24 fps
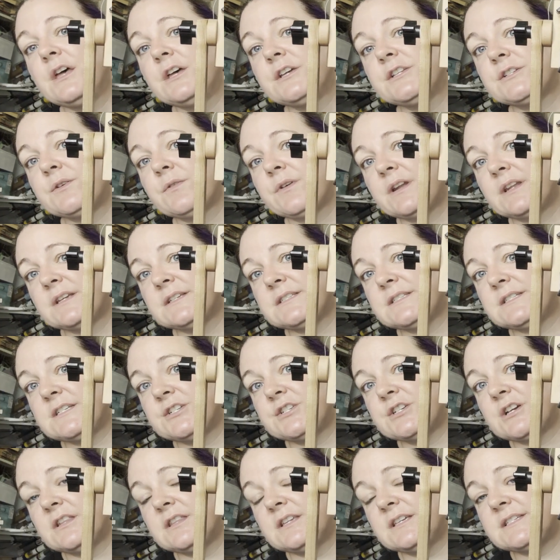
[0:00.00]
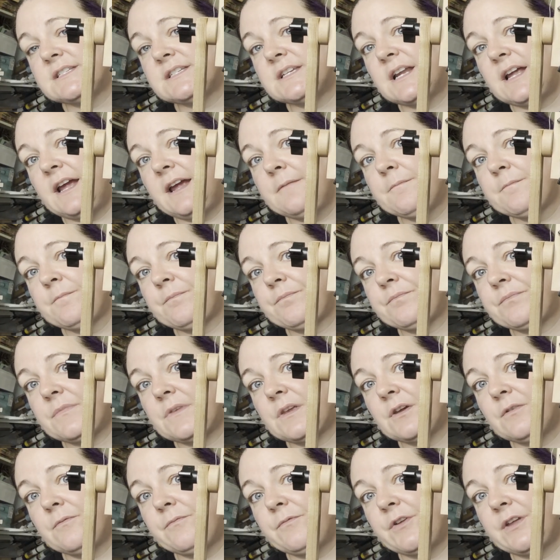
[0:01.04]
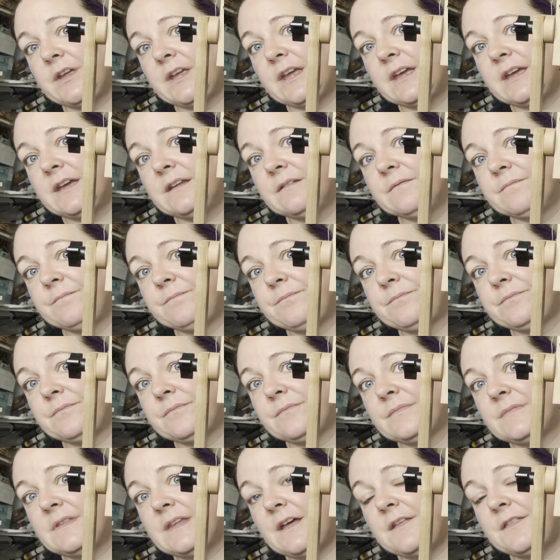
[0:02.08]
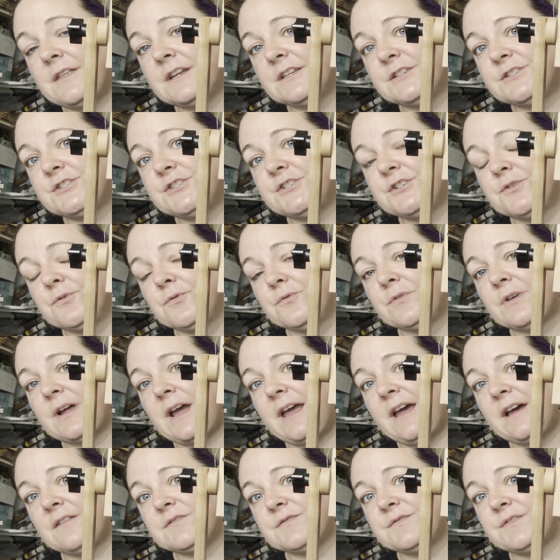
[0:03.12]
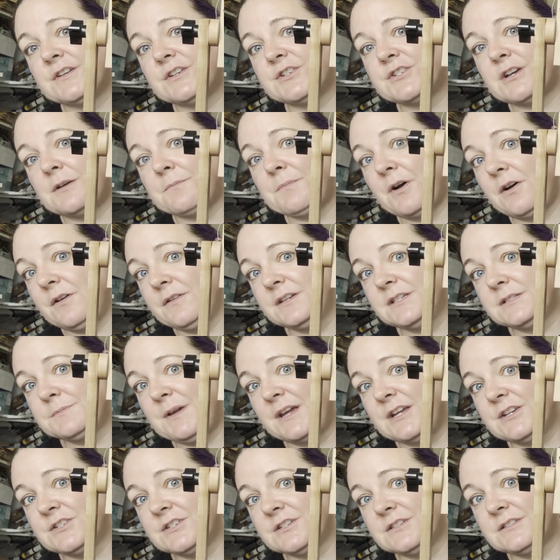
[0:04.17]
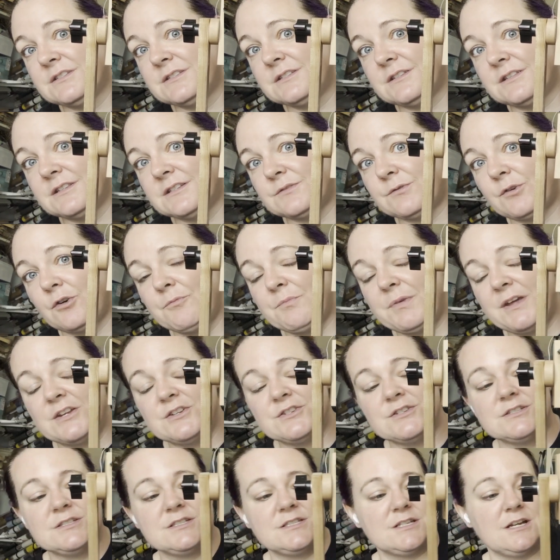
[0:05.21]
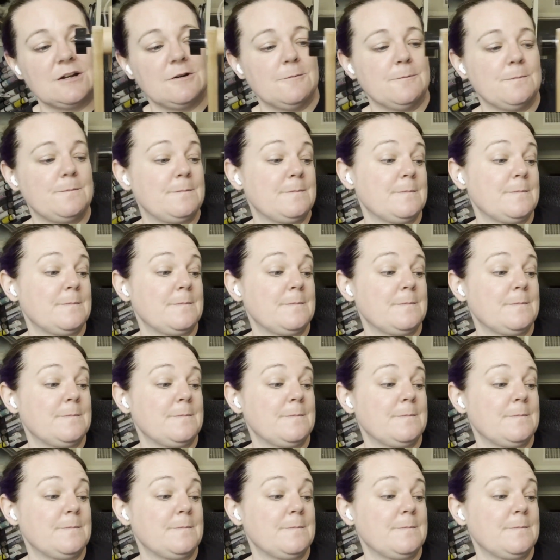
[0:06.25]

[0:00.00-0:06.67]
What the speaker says: So we're going to stitch on this today. Hopefully now that it's June, I have to finish up all these pages, this row of pages, so